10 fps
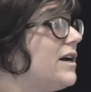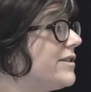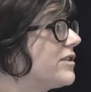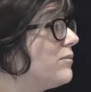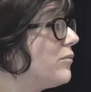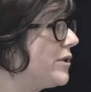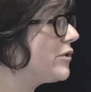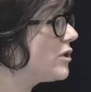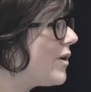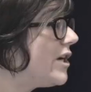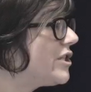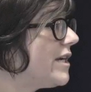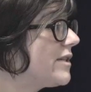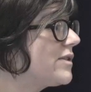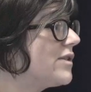custom research
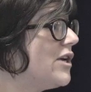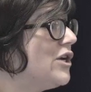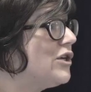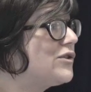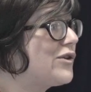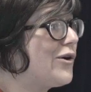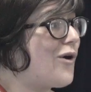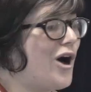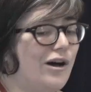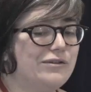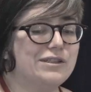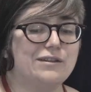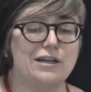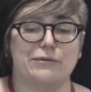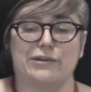projects. So often
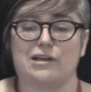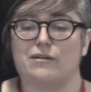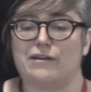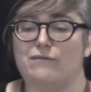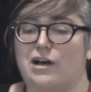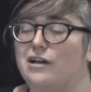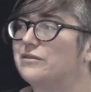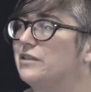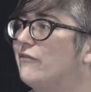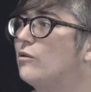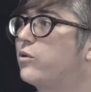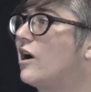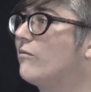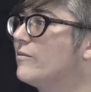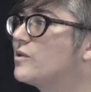that really involves novel
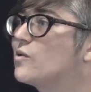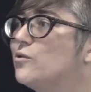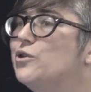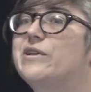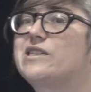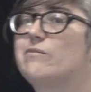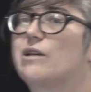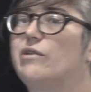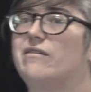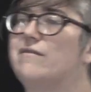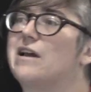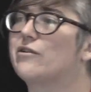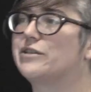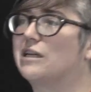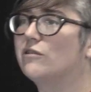problems. So doing something we've
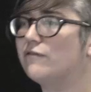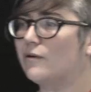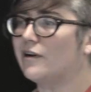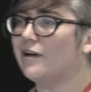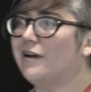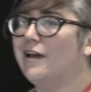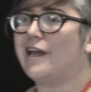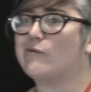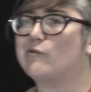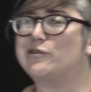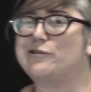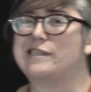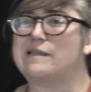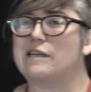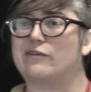never done before, and when we're doing
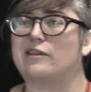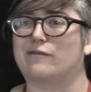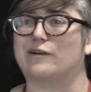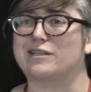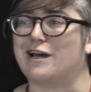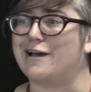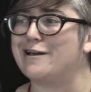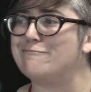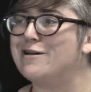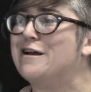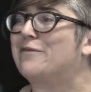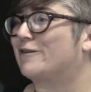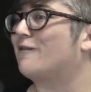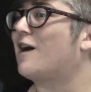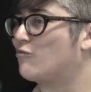something for the first time,
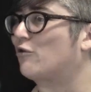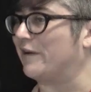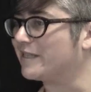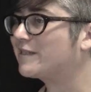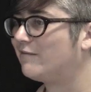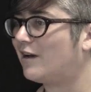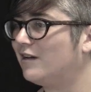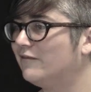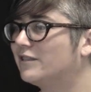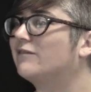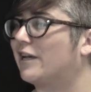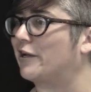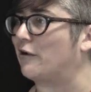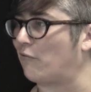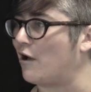there's a lot more risk involved of
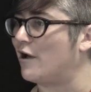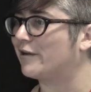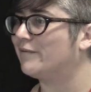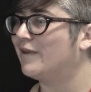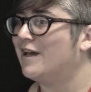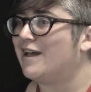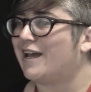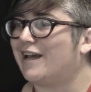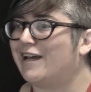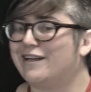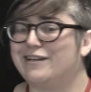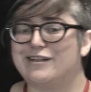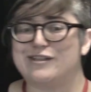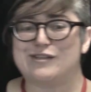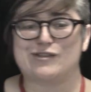getting it wrong.
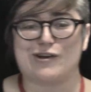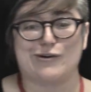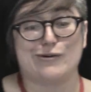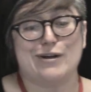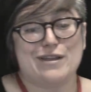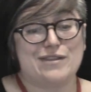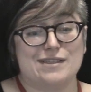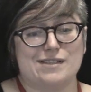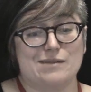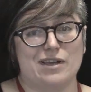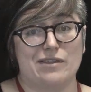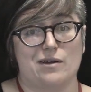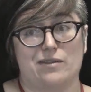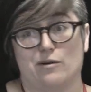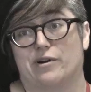And so this is something
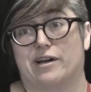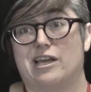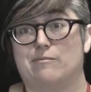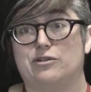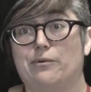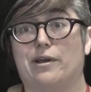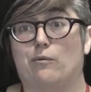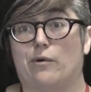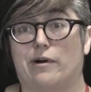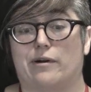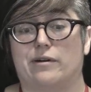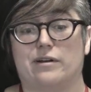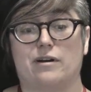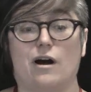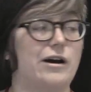that, that we're going to keep doing where
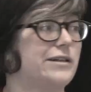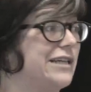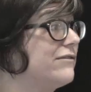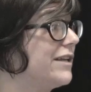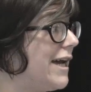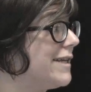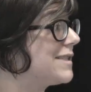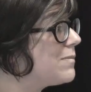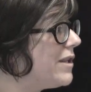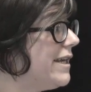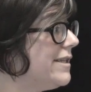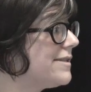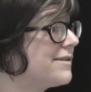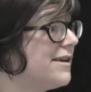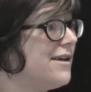R definitely has its
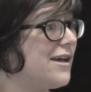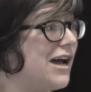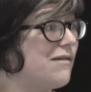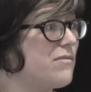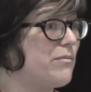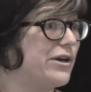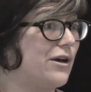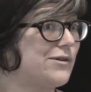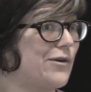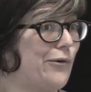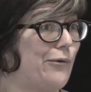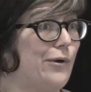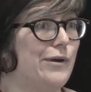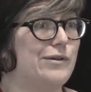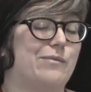place, um, but also
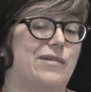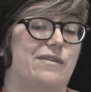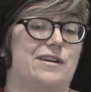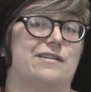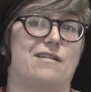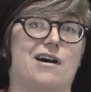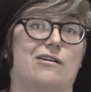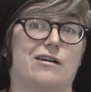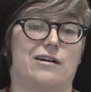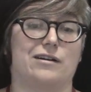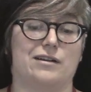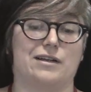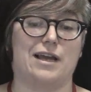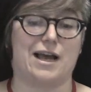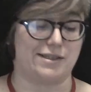something that is not R
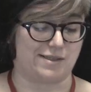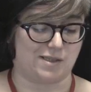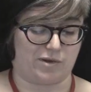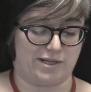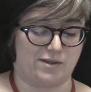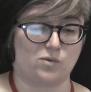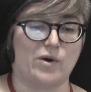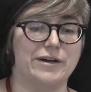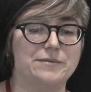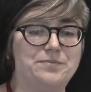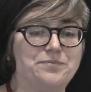has its place as well.